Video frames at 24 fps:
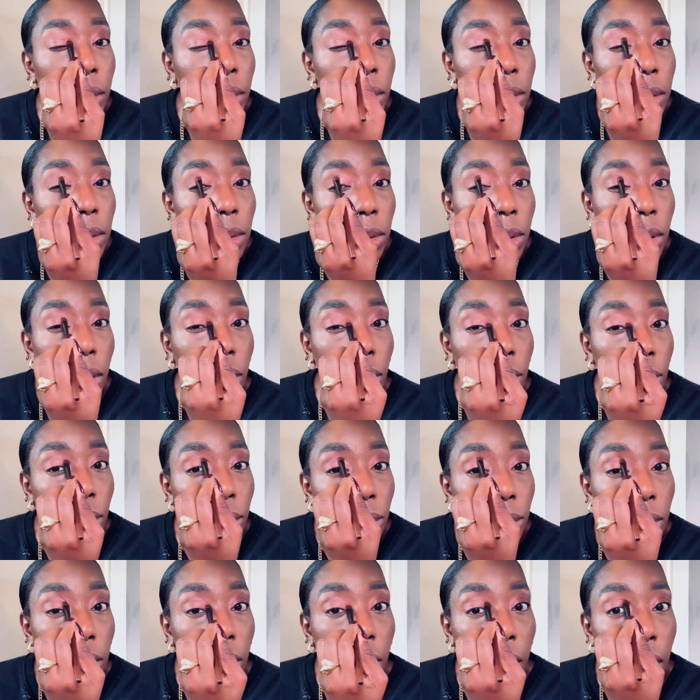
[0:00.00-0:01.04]
Let's go
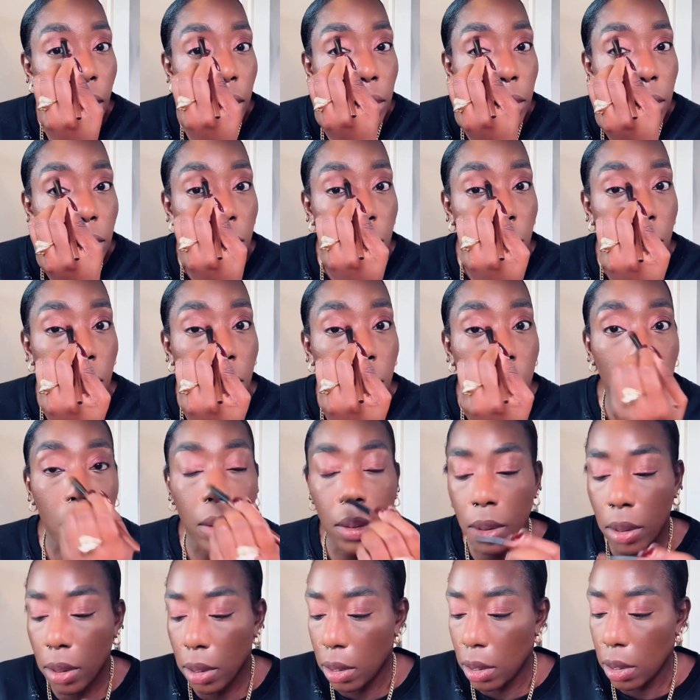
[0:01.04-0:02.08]
over that
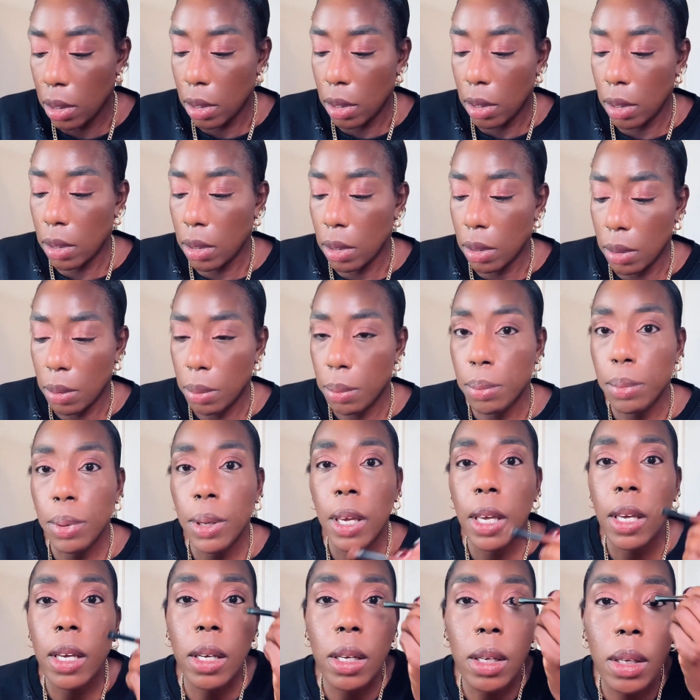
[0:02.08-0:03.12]

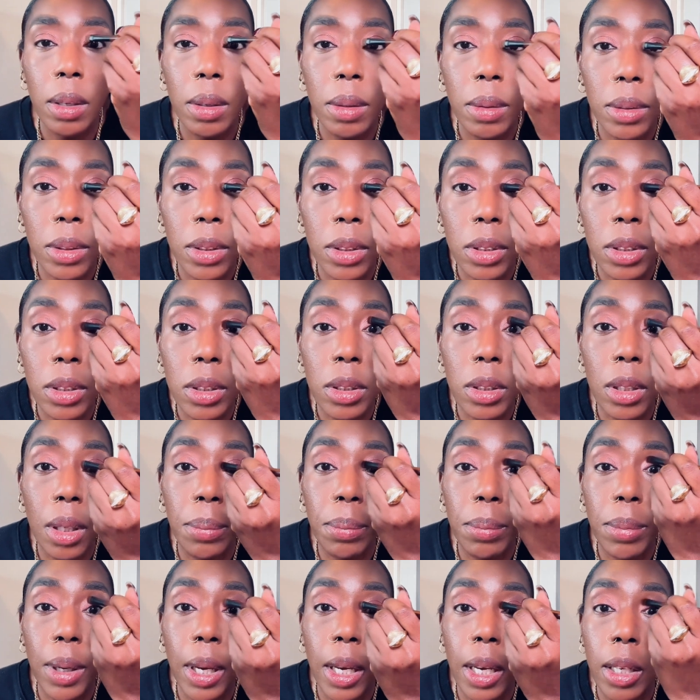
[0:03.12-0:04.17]
pink
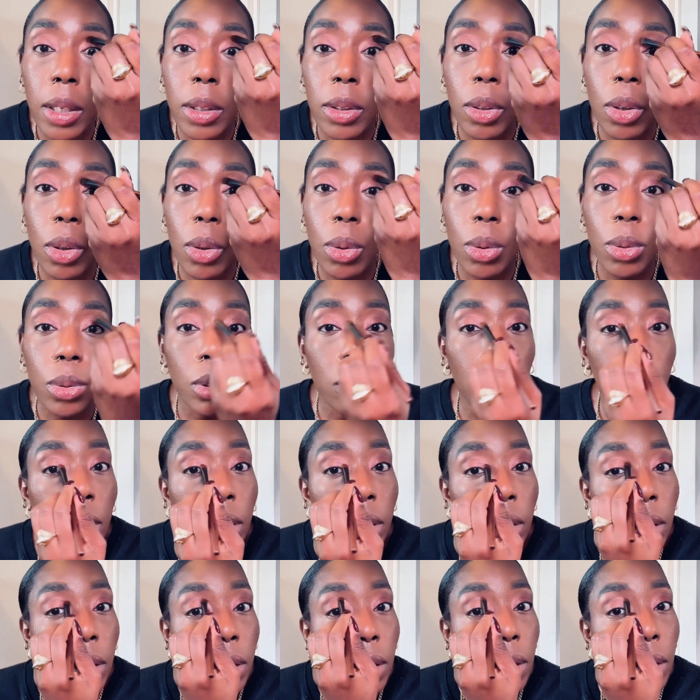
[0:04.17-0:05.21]
champagne gold, I
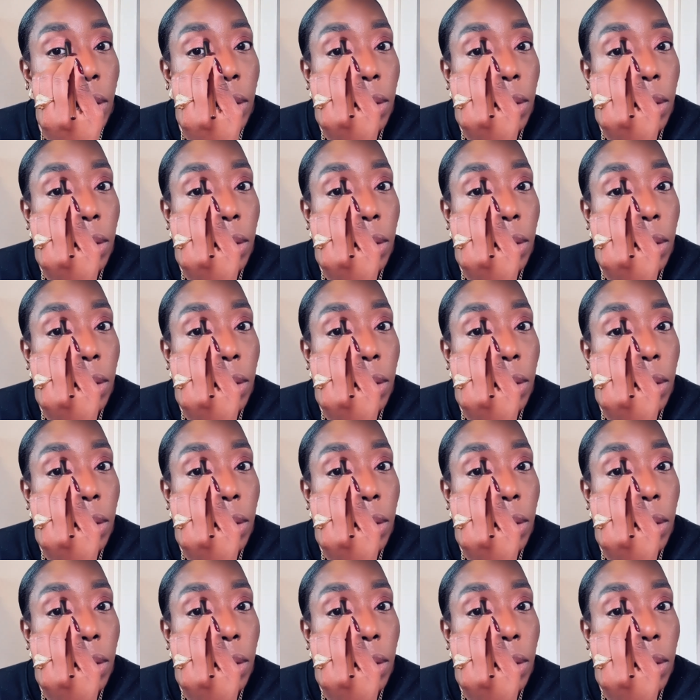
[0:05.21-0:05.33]
think.